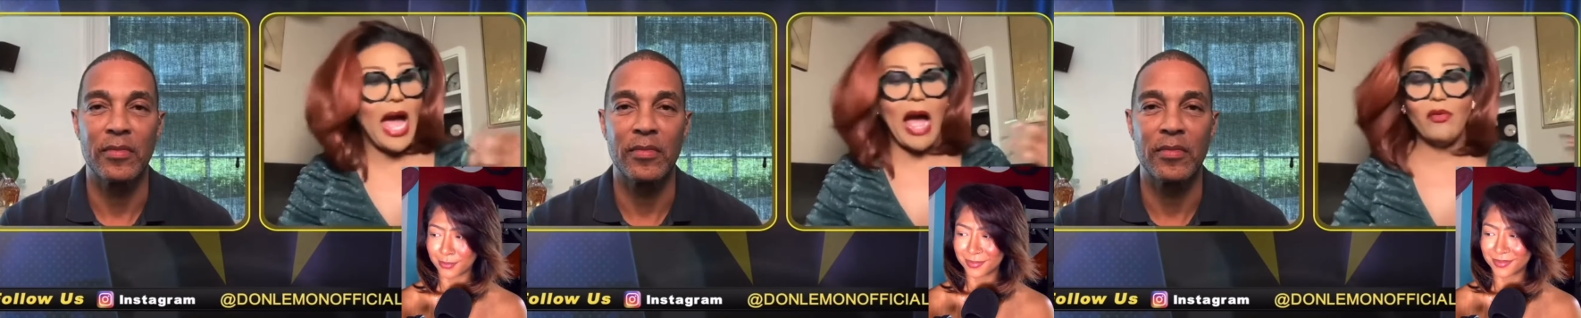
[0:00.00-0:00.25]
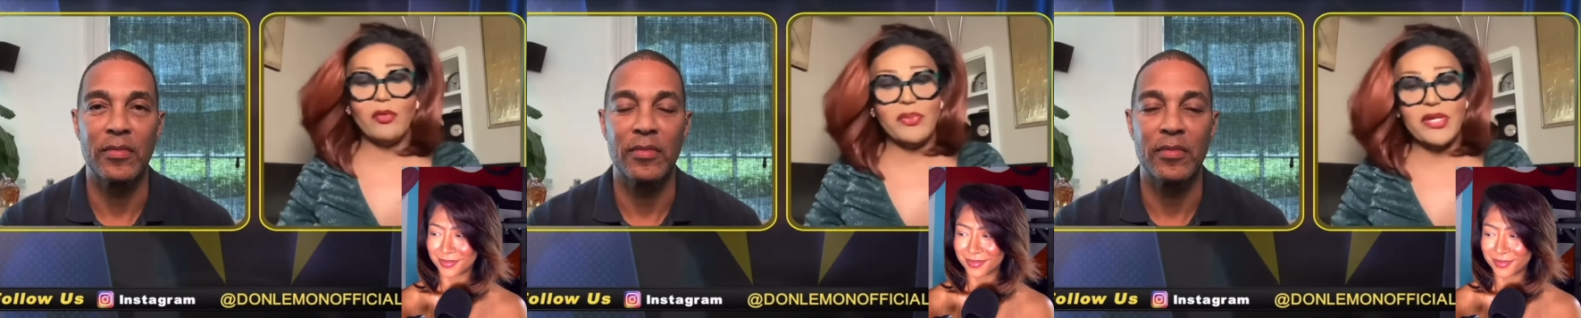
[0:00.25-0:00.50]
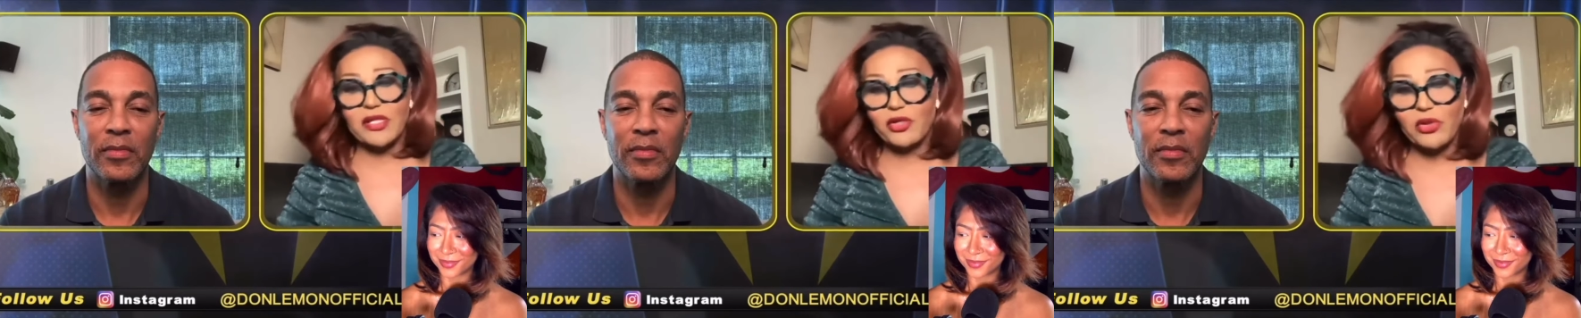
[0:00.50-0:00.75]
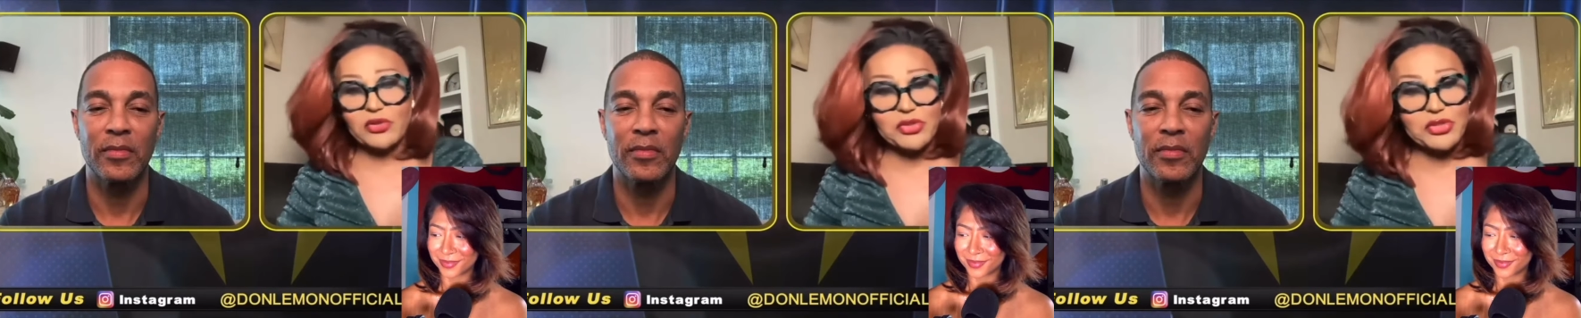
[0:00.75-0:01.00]
Speaker 1: would be in the
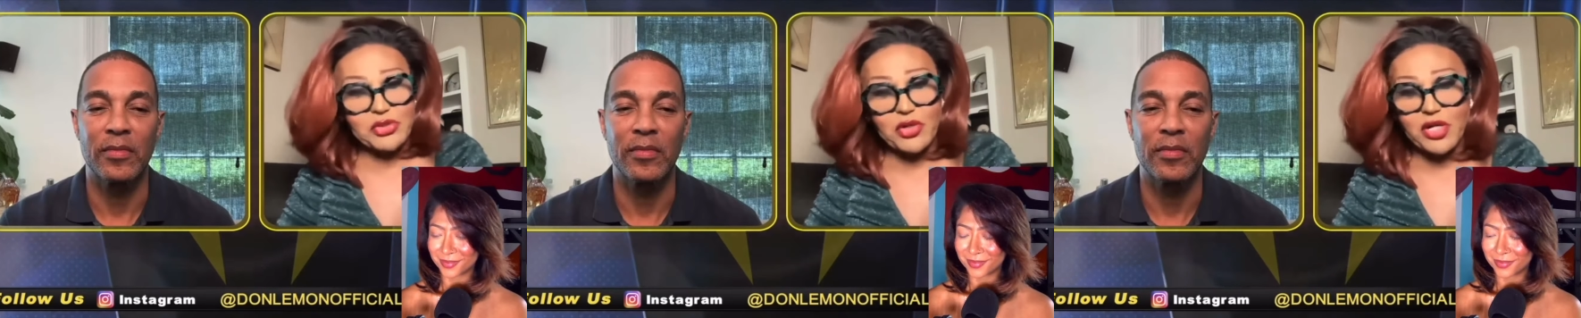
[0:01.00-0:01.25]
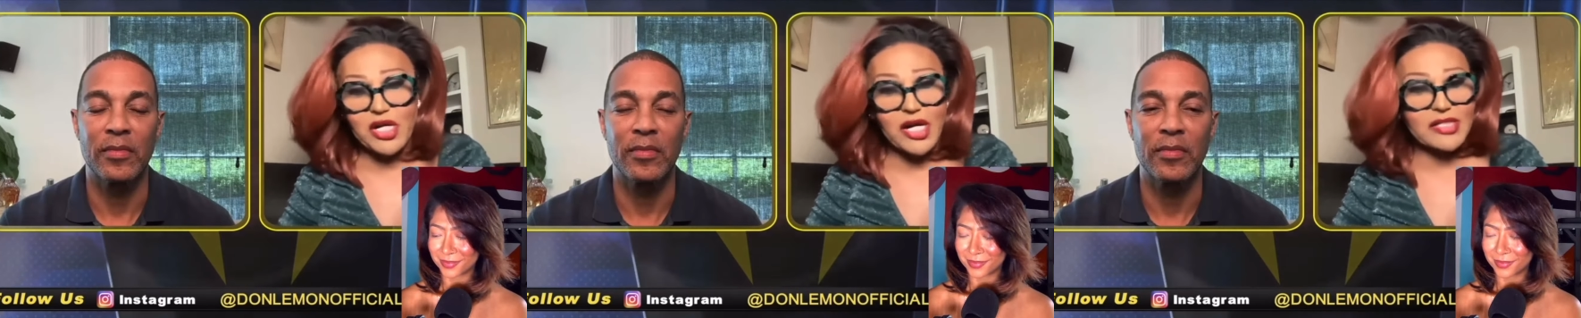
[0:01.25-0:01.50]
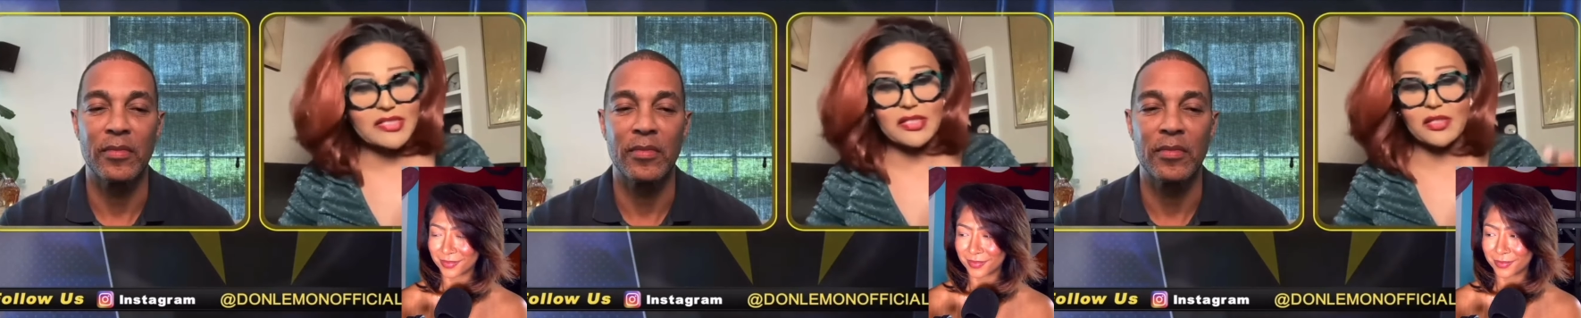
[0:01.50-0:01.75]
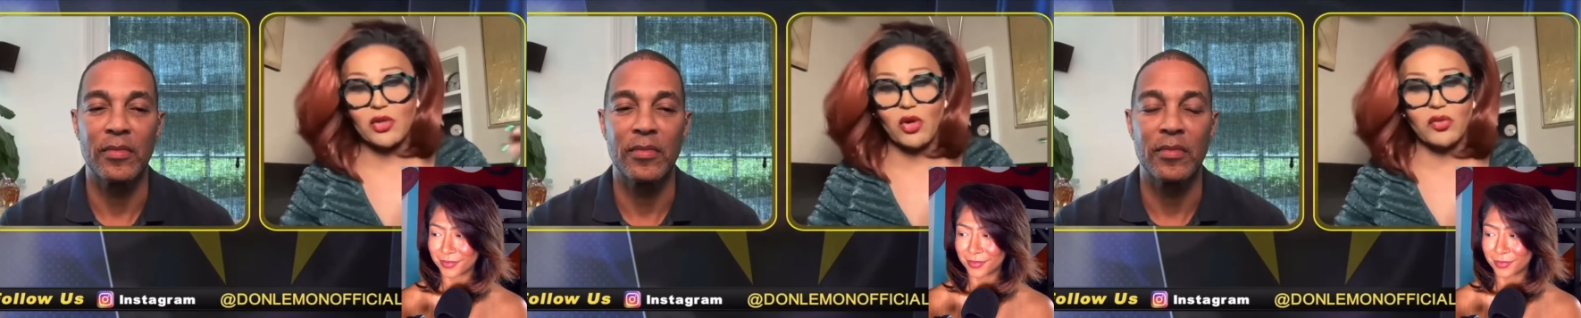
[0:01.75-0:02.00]
grocery store cussing
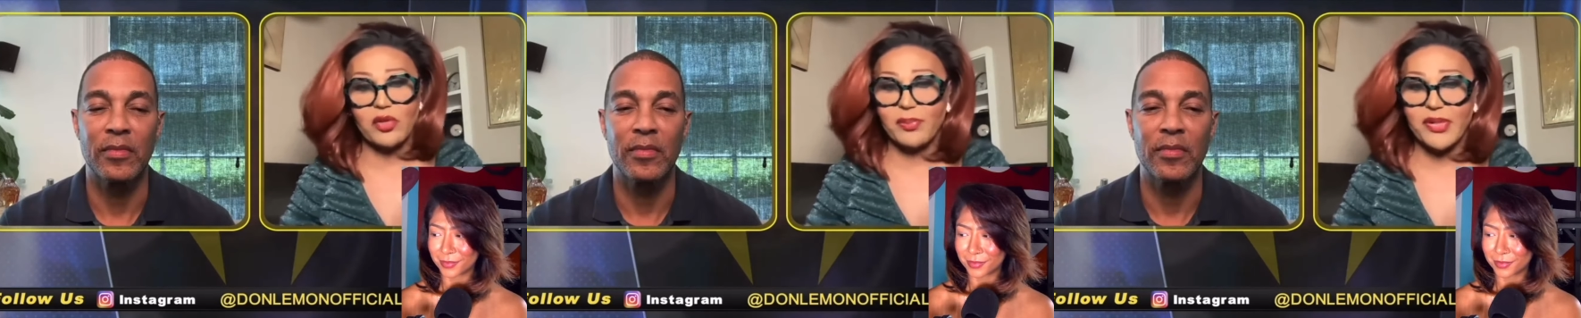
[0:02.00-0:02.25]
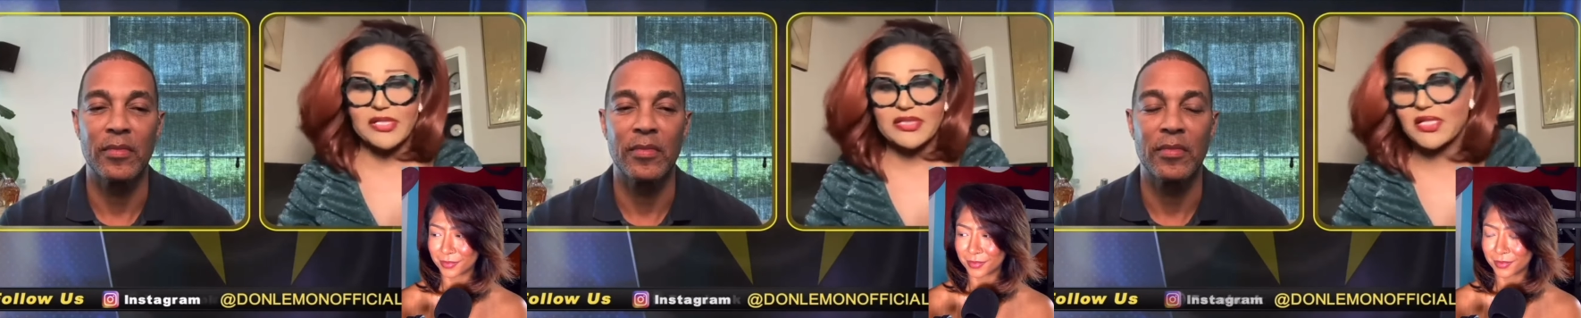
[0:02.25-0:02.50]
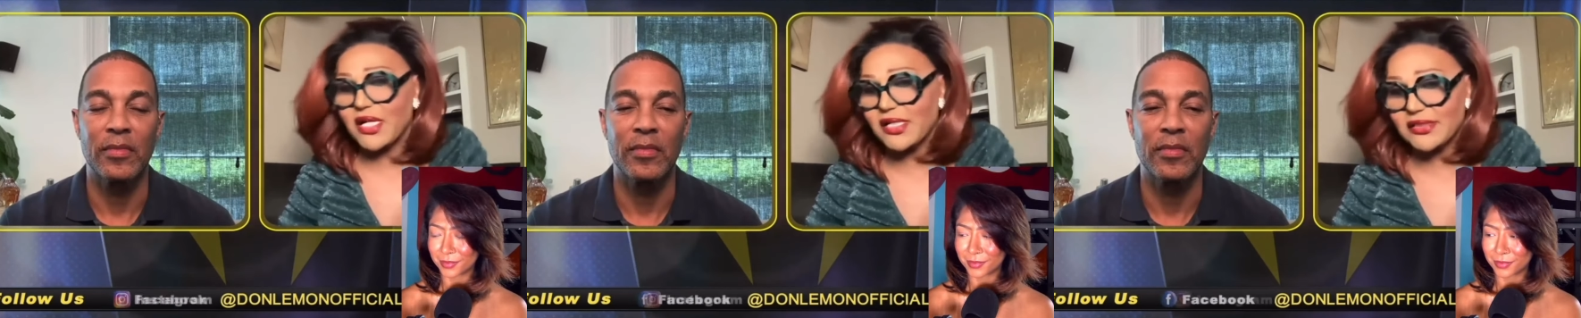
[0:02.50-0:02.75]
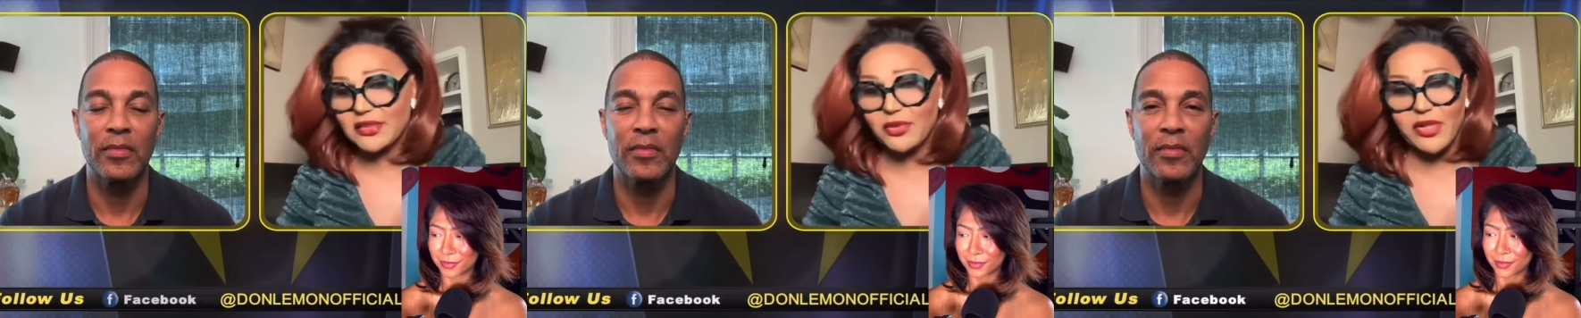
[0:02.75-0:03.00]
or on the bus cussing or
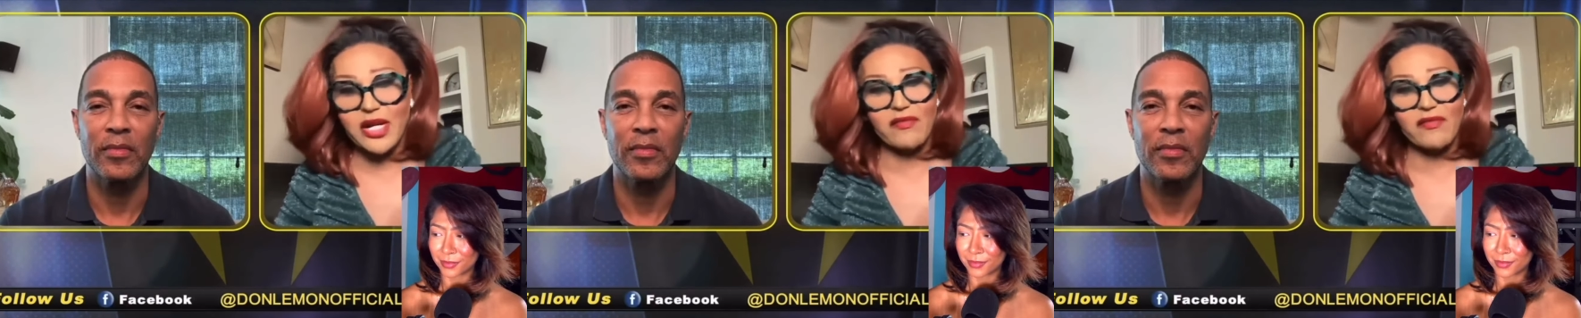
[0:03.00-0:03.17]
whatever,